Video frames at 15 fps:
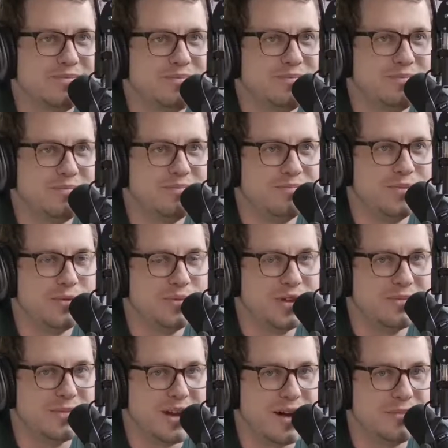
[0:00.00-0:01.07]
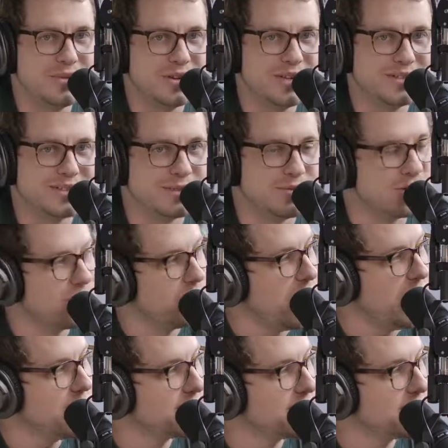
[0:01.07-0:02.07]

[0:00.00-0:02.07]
you play Monopoly and someone cries.